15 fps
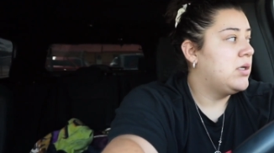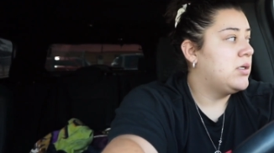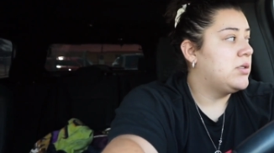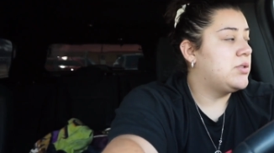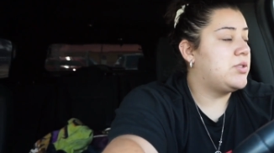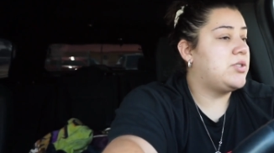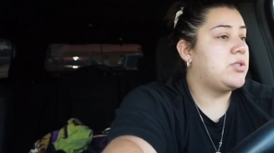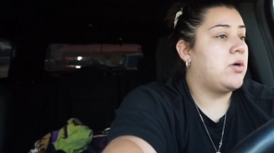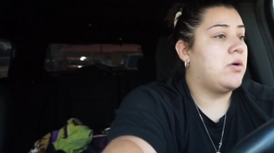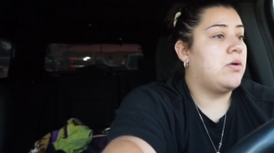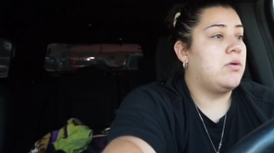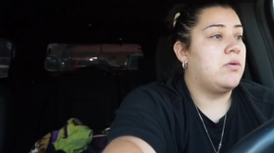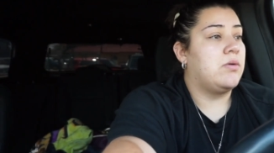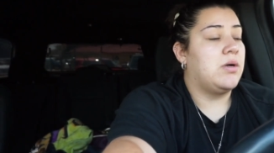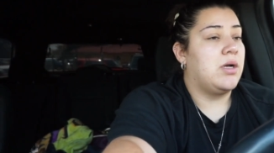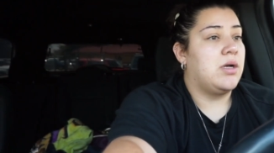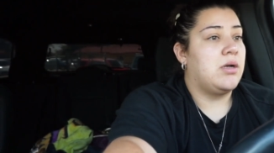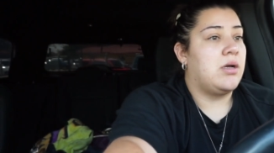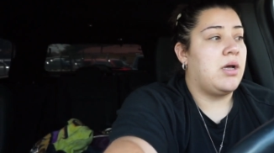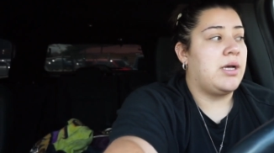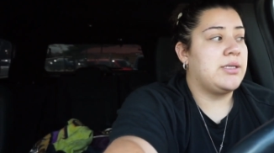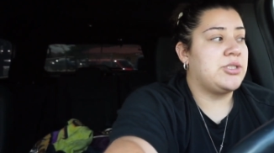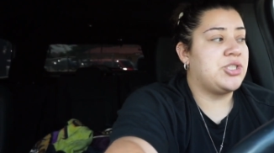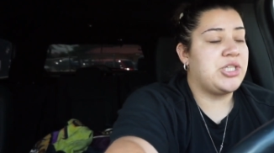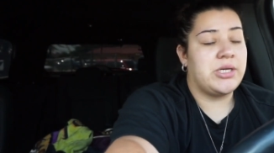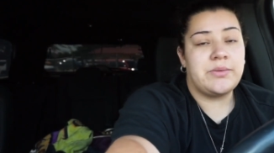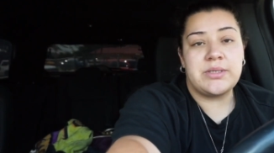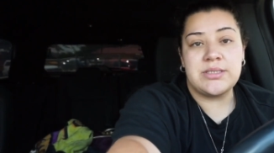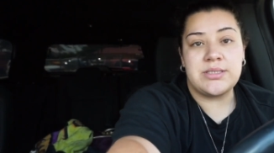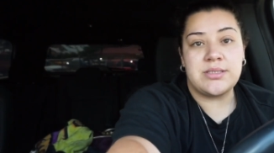So she
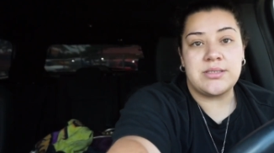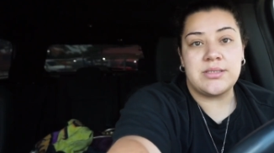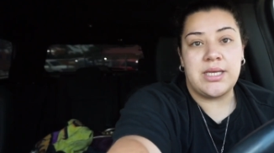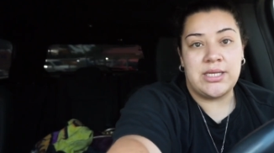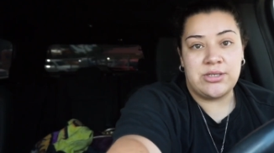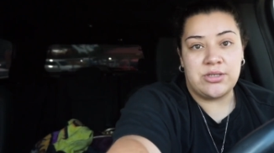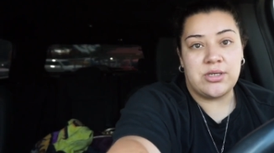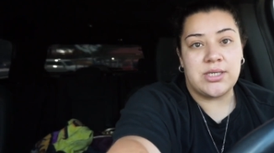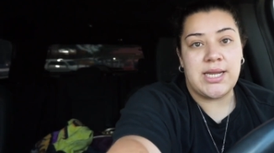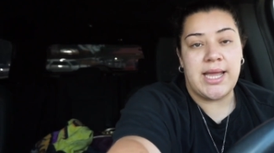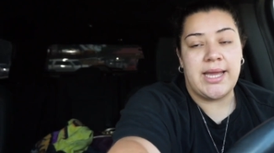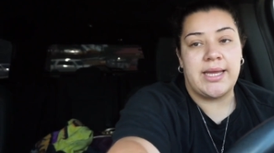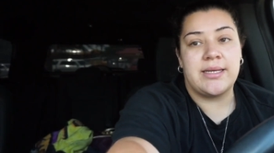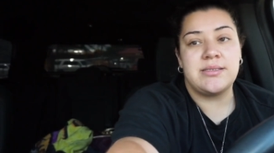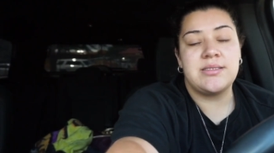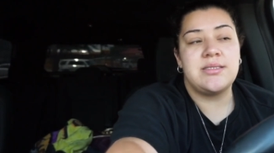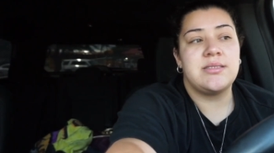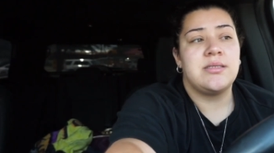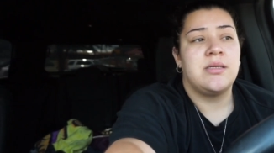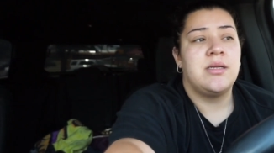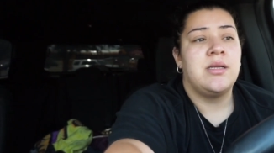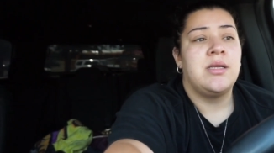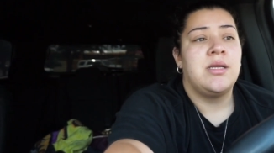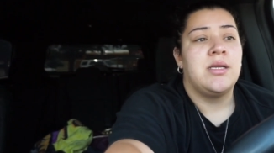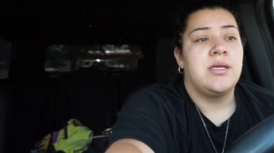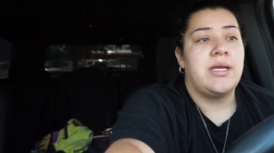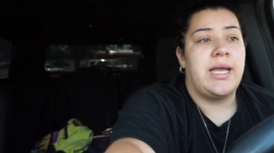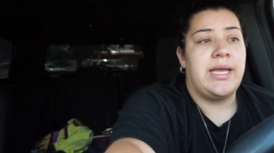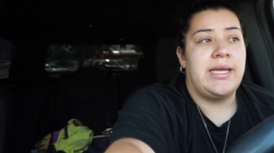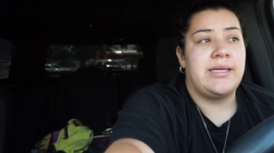was in good hands,
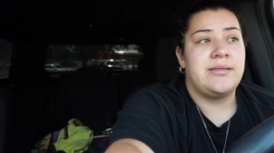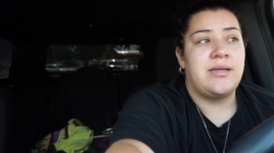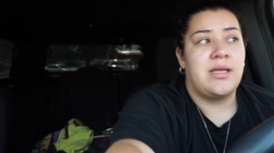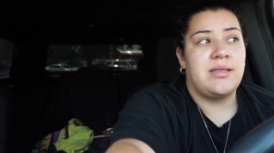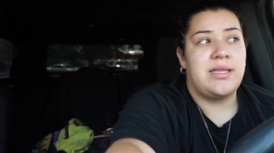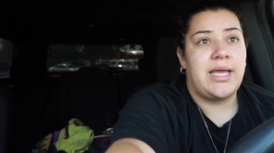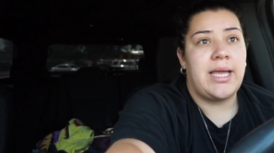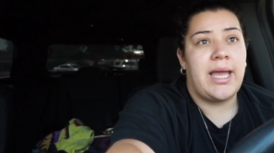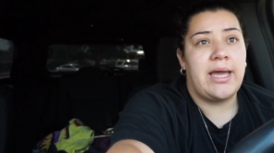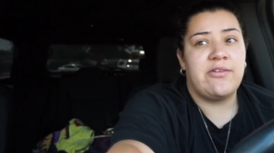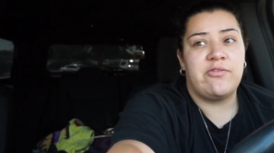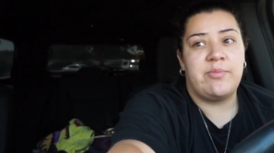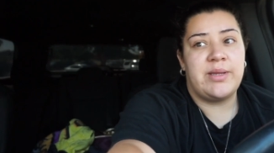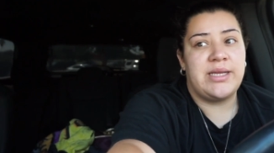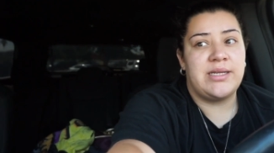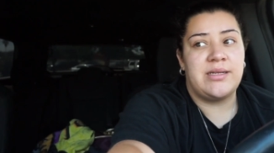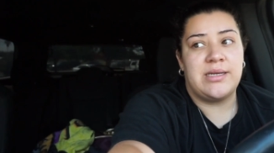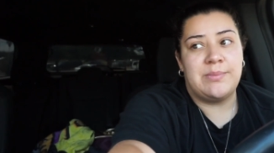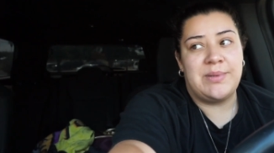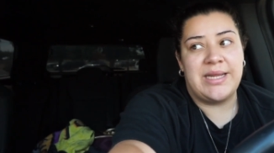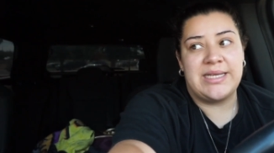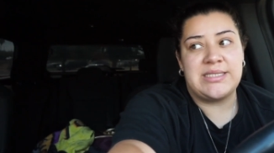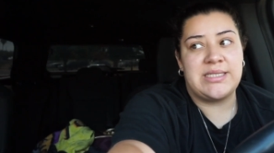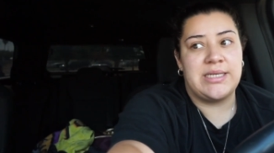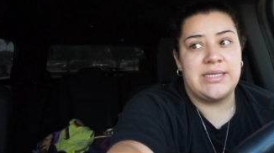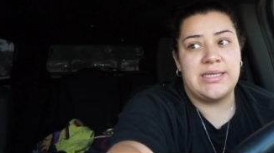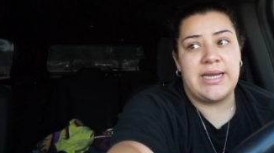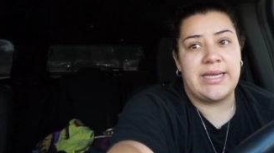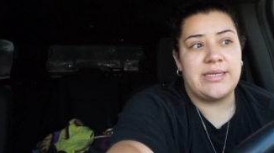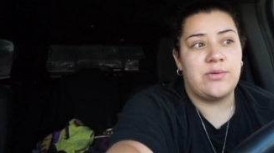and they have been a
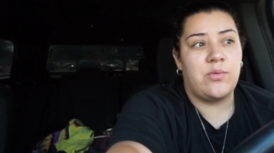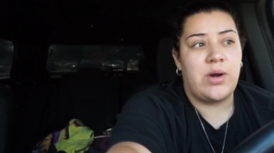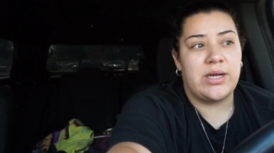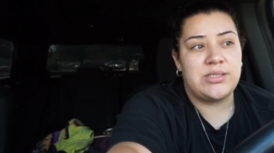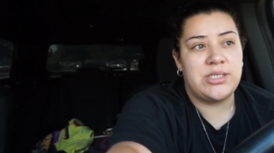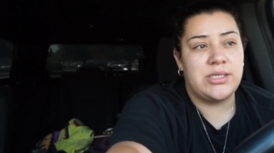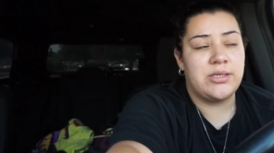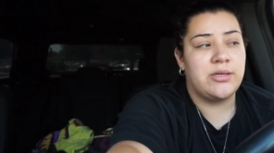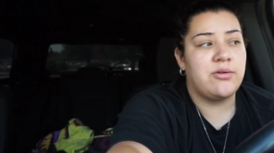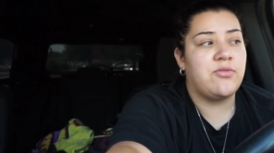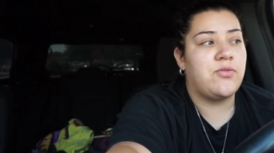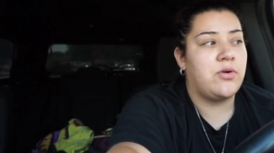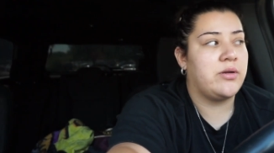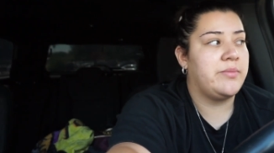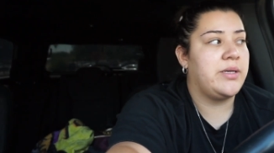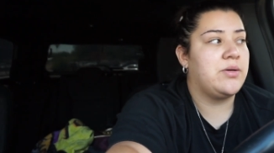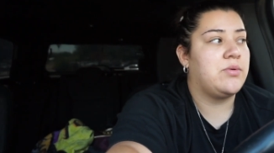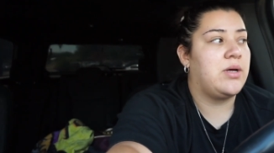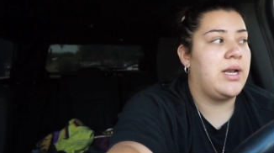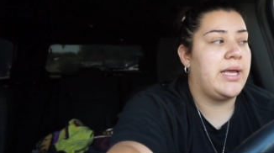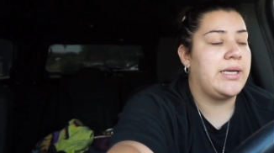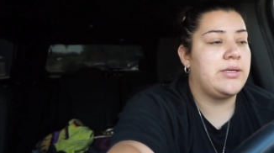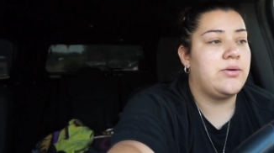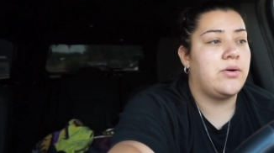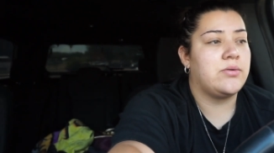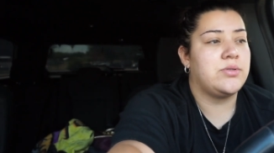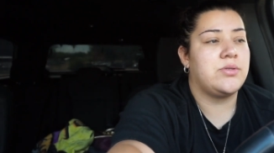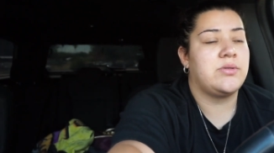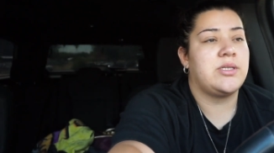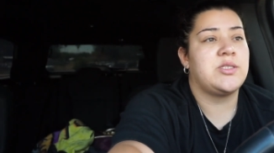blessing, like, watching her for me while I go
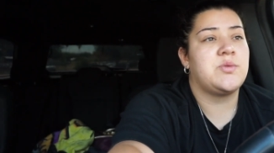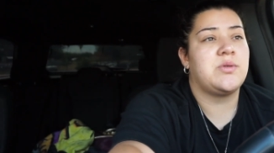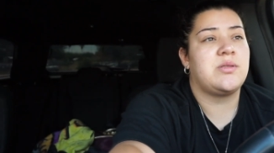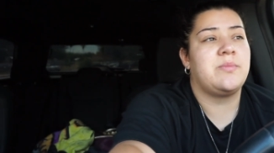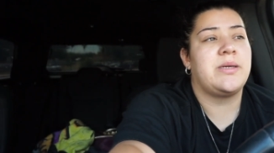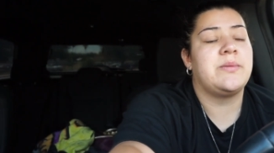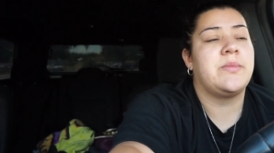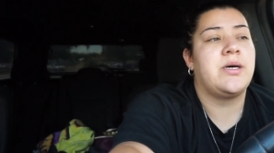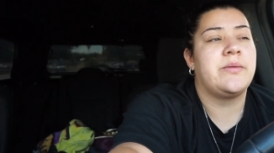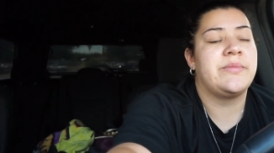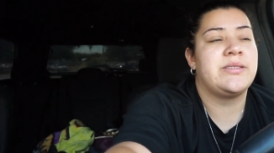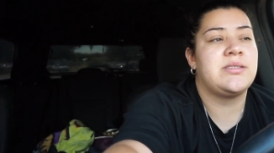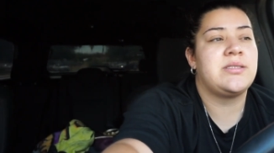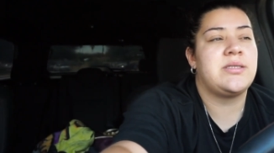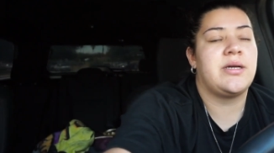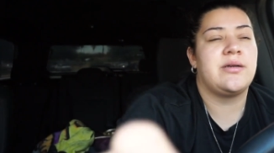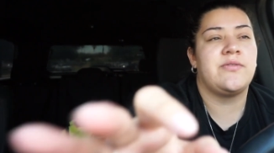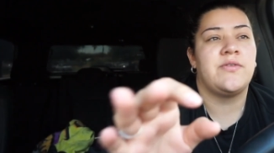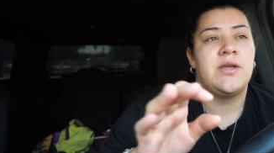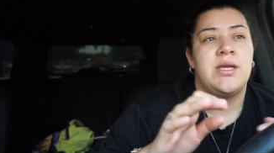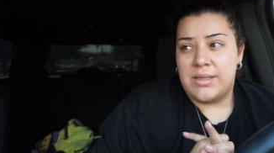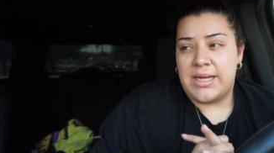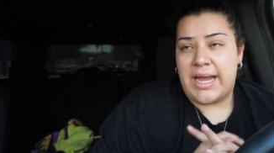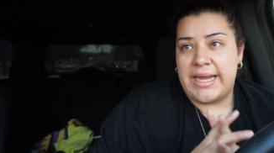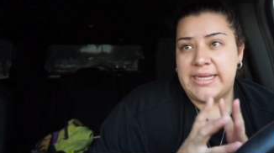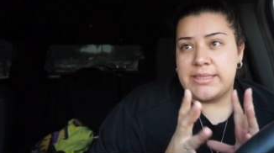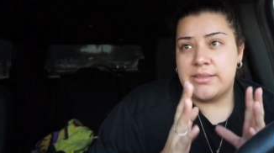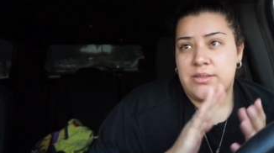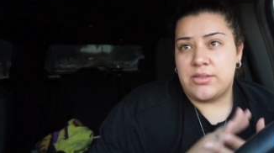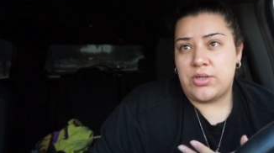do this with my mom and stuff.
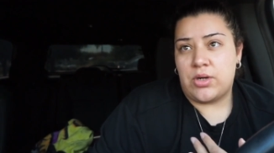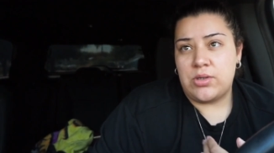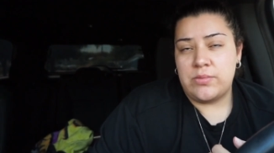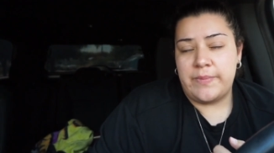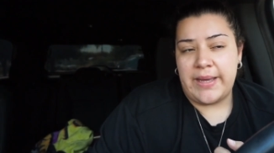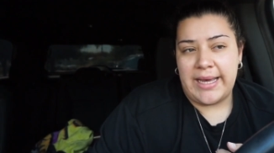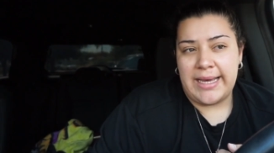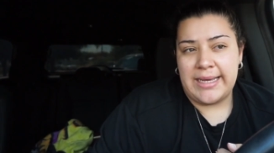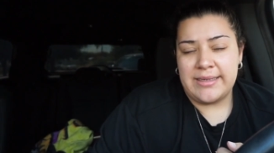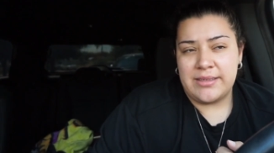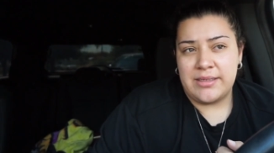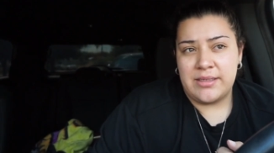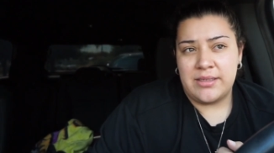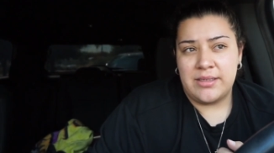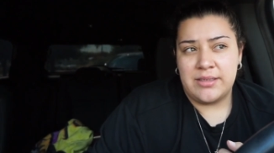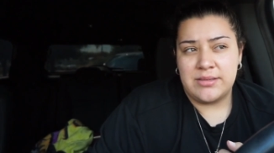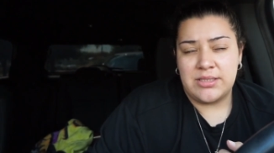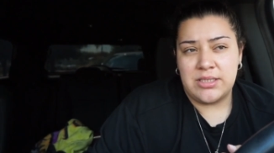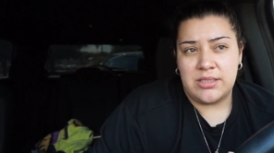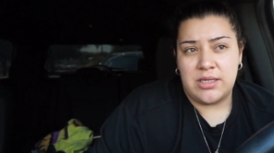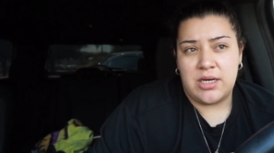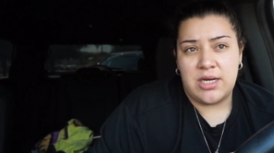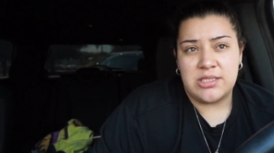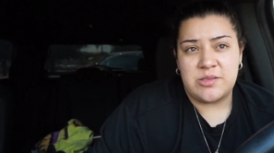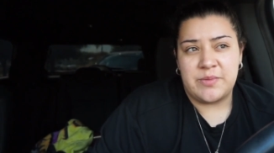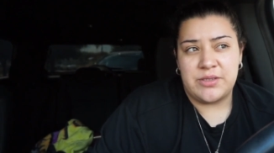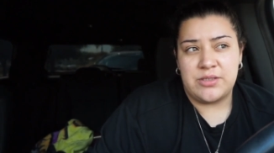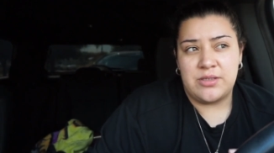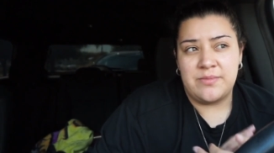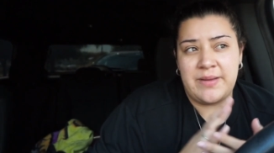I go back to the
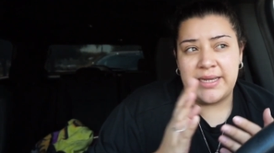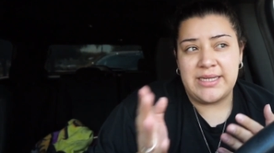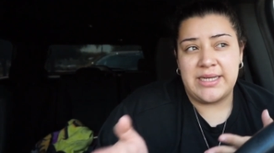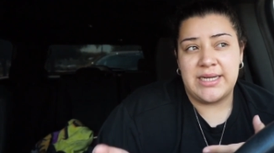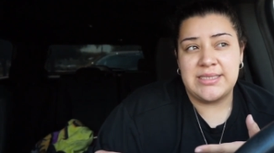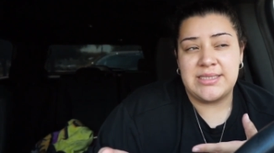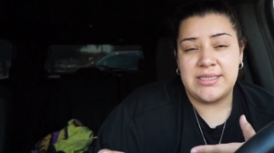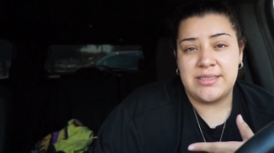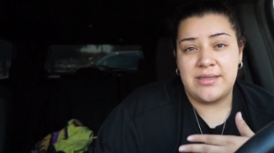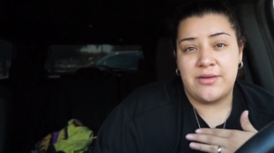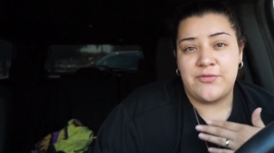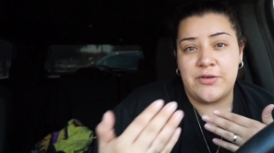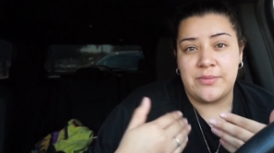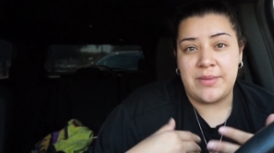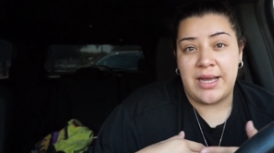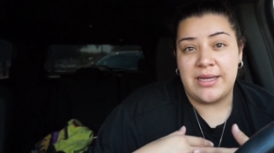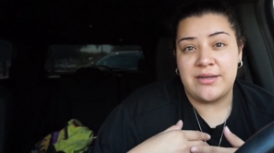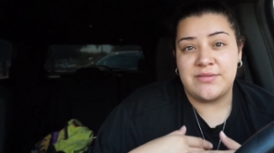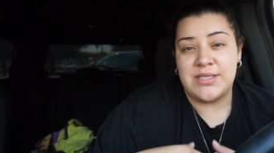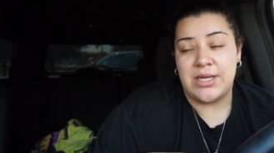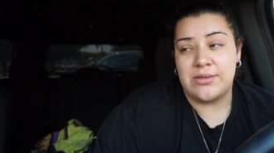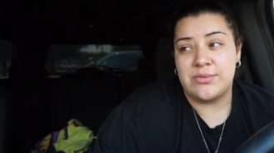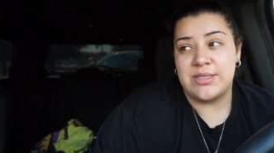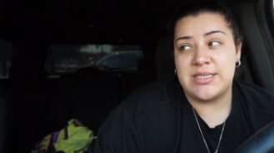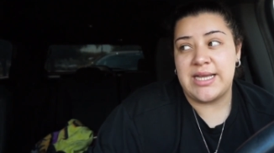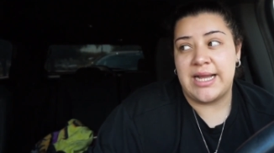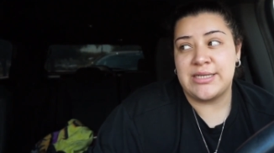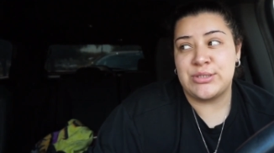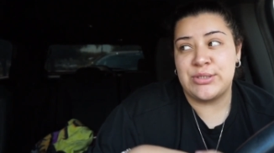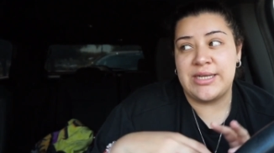hospital. My cousin from out of town was
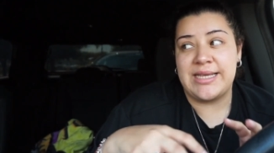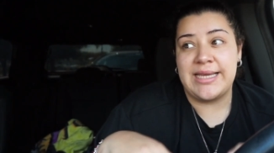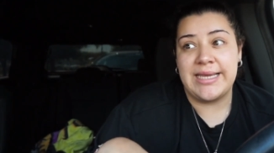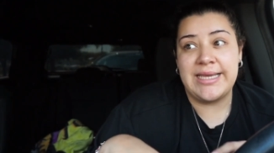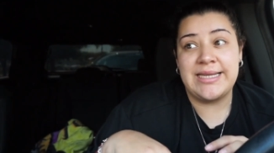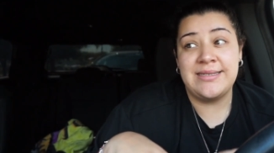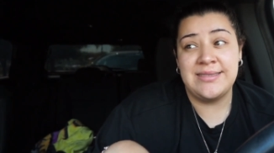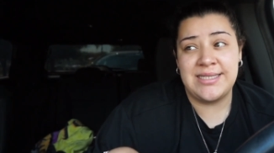actually in